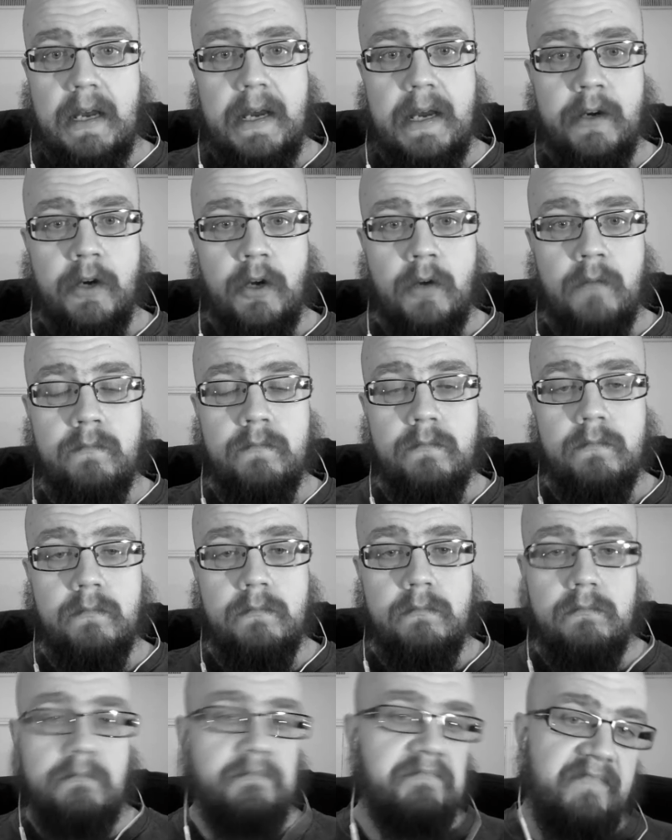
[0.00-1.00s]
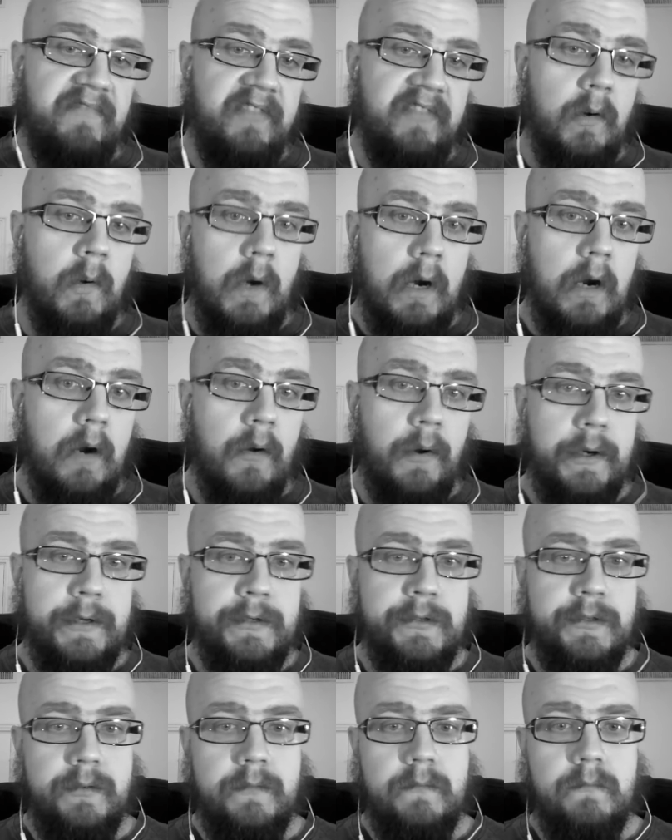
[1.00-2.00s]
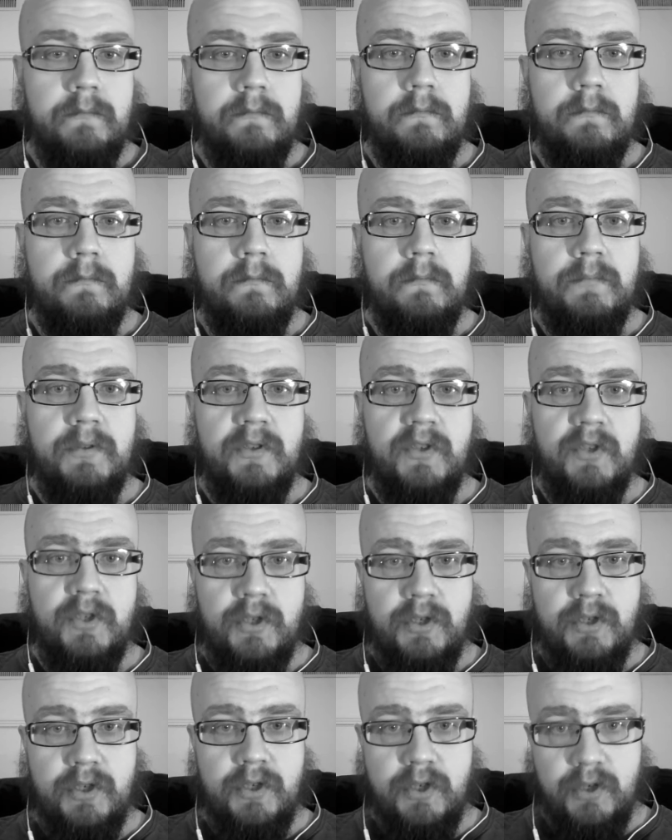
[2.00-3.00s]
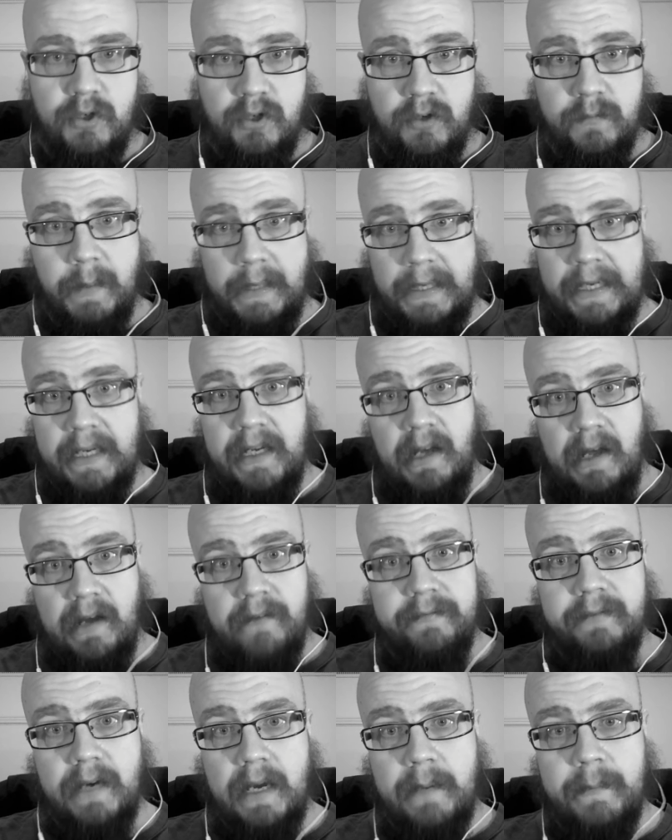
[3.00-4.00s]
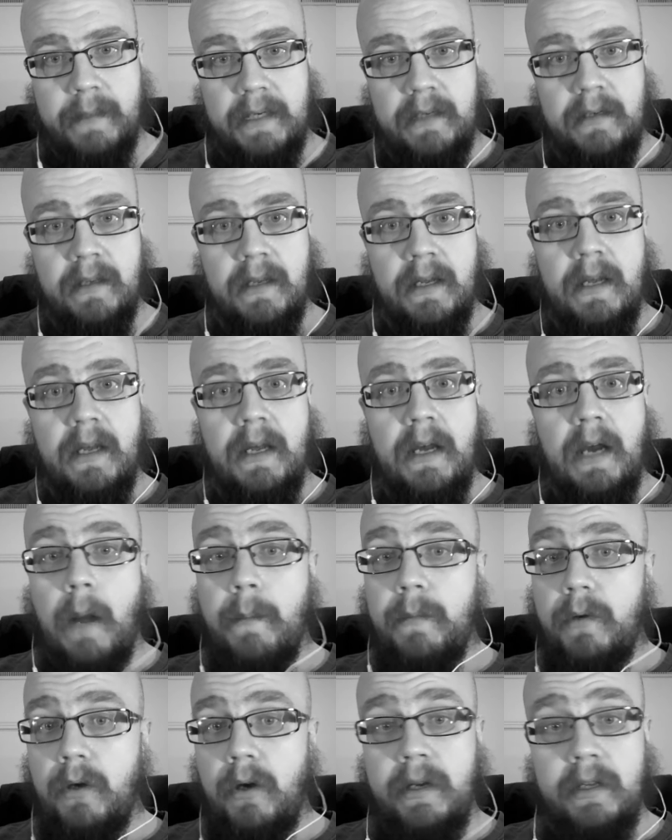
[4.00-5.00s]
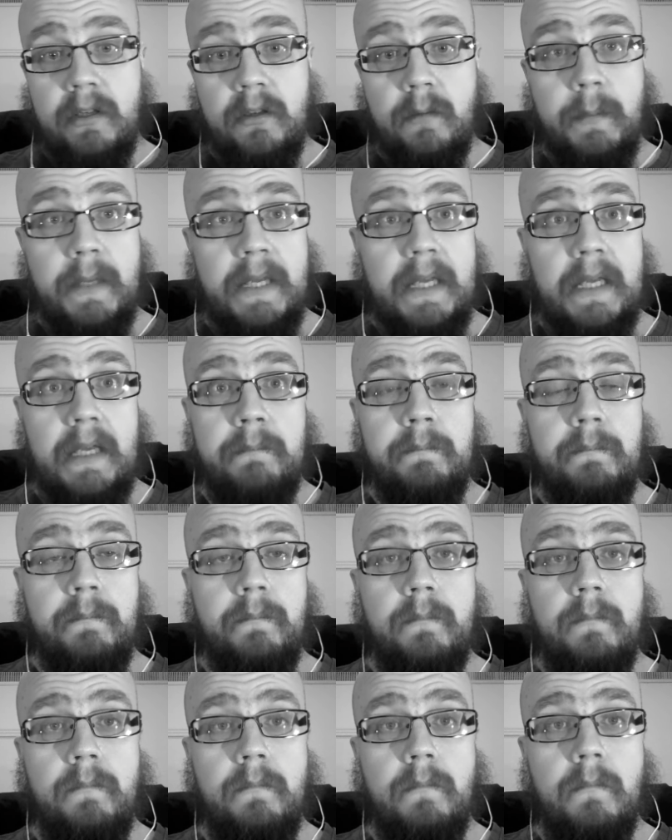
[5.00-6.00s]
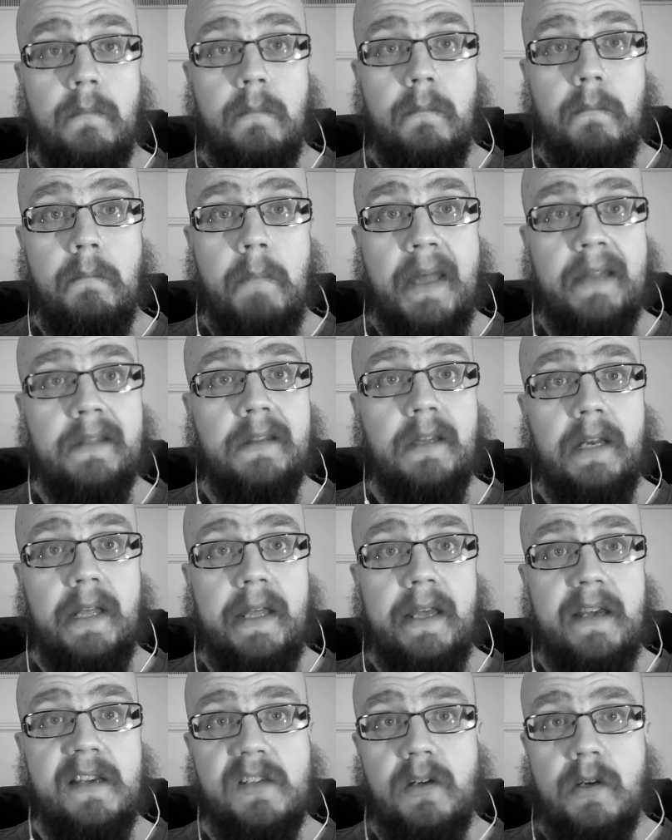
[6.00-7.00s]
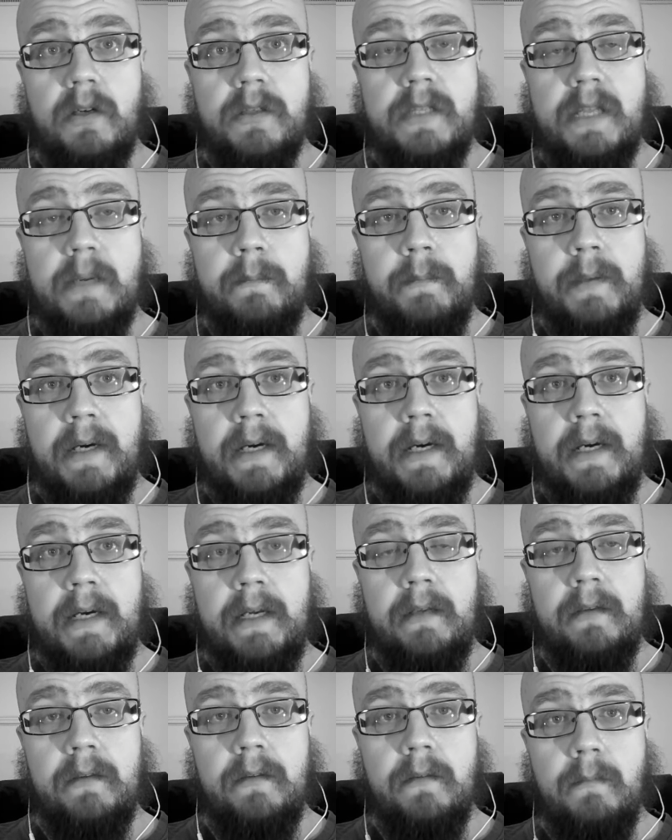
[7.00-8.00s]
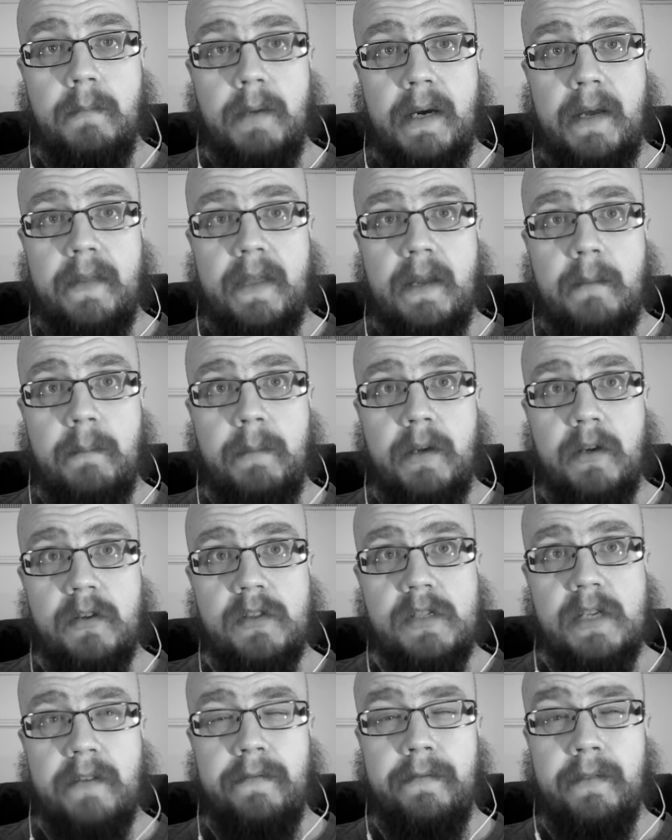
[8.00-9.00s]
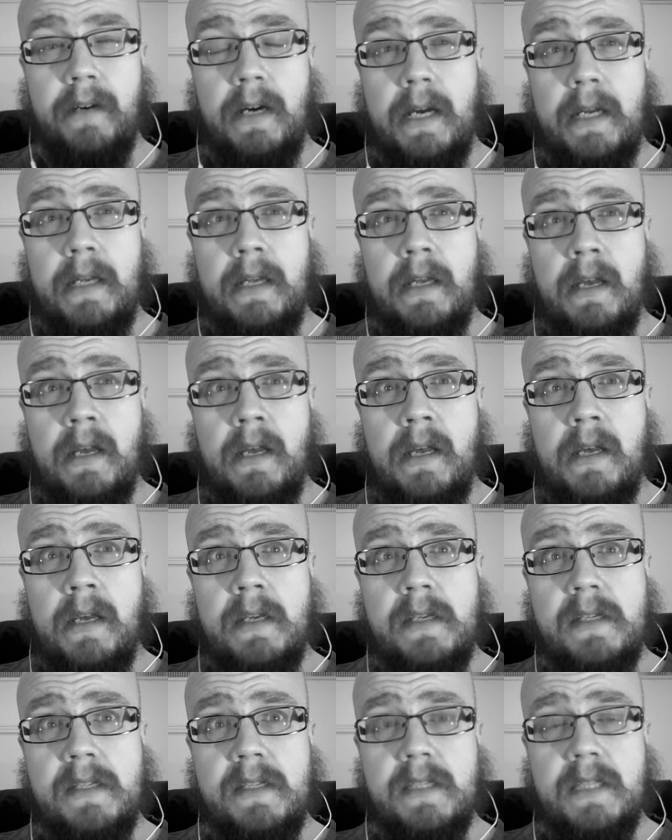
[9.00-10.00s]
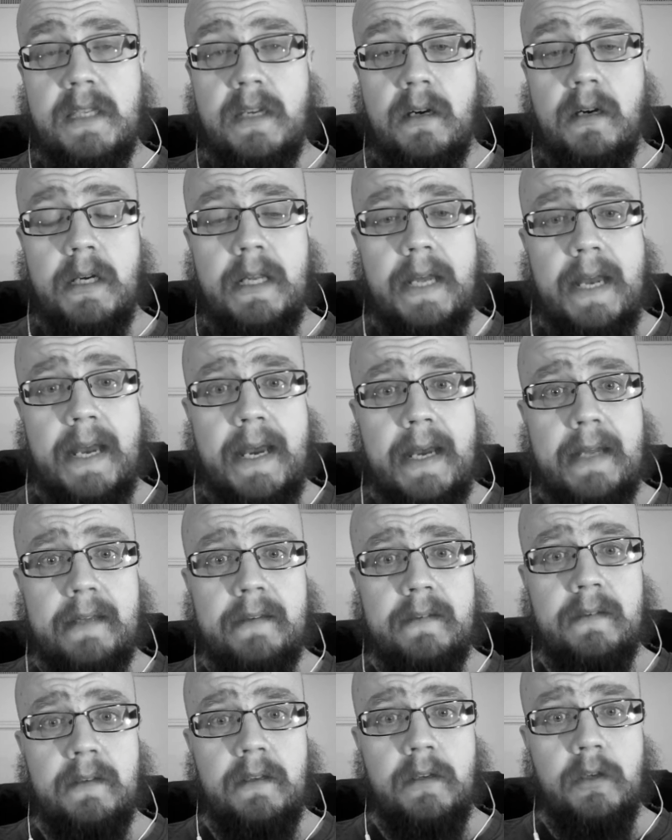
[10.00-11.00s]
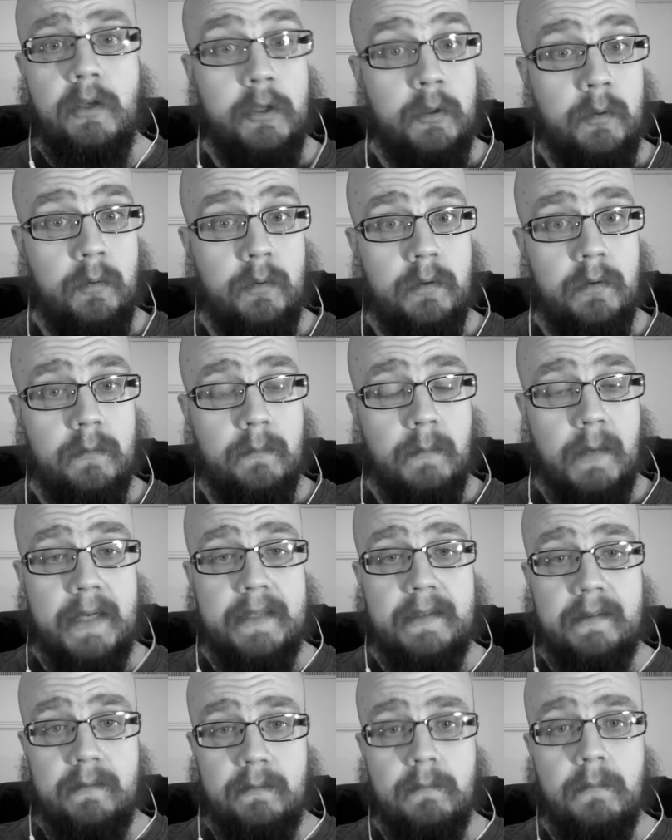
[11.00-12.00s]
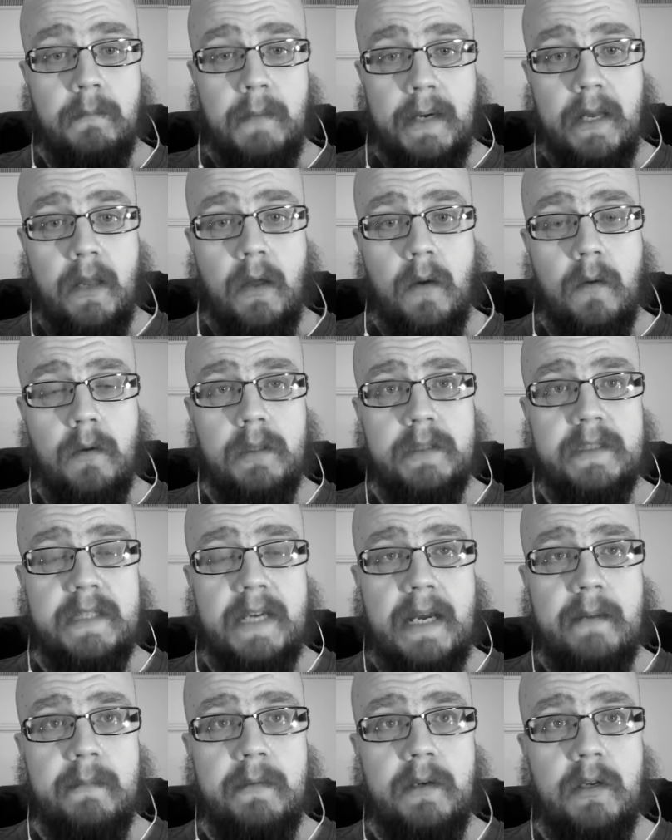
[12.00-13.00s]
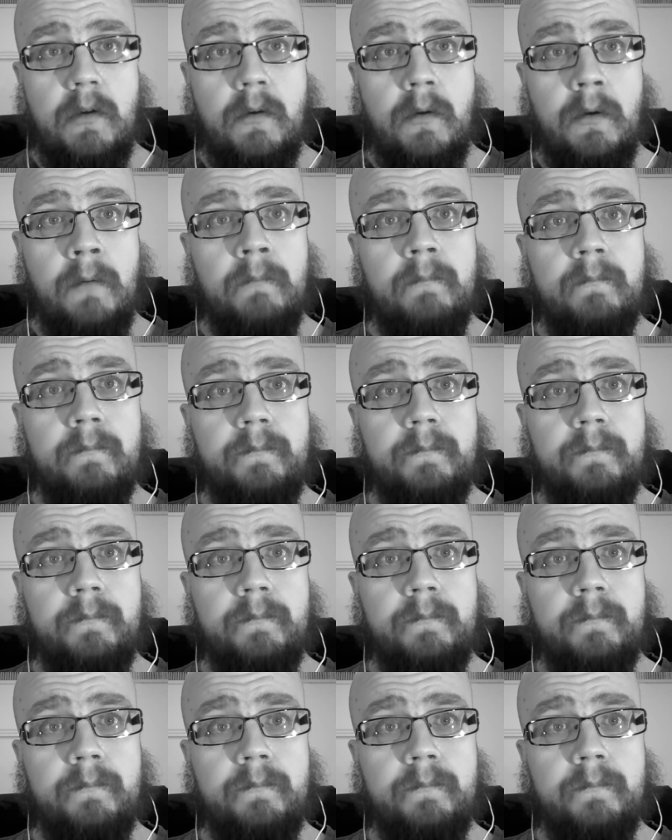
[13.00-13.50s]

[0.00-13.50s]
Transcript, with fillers: I don't know, four hours should be enough. I mean, I'm going to be mentally exhausted by by then because if I start at noon, my my local time noon,